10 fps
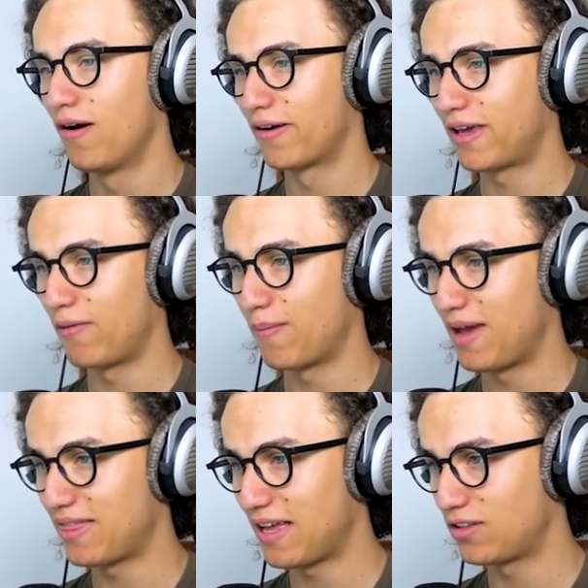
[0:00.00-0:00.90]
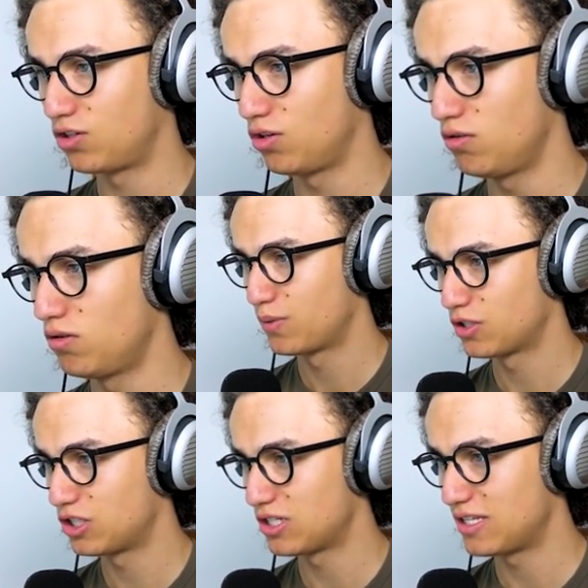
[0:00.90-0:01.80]
Okay, we made that too.
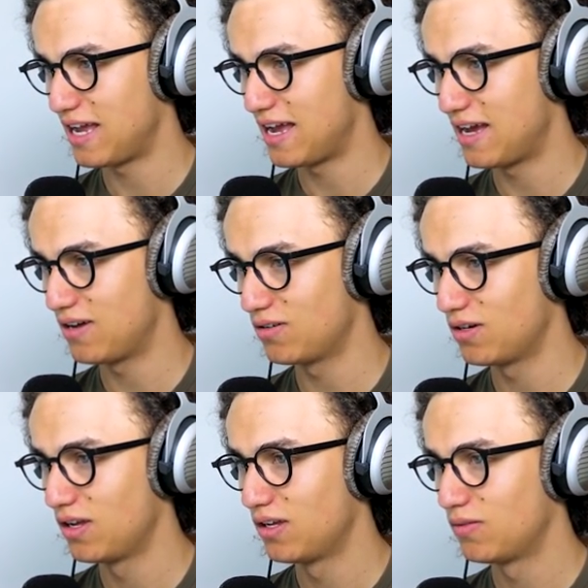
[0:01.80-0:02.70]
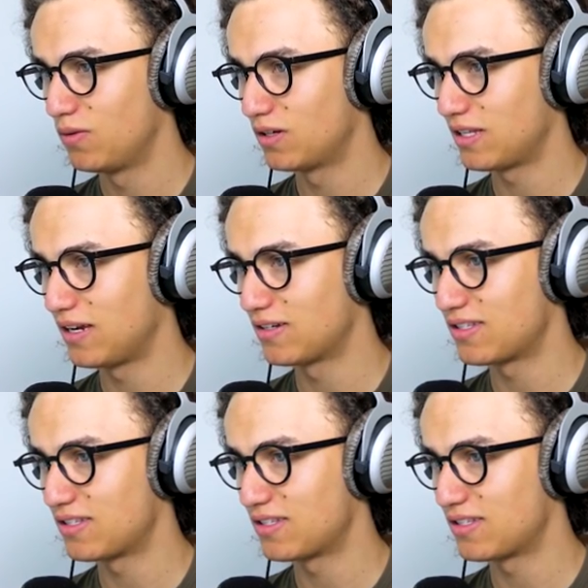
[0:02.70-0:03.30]
Push this down. Walk down the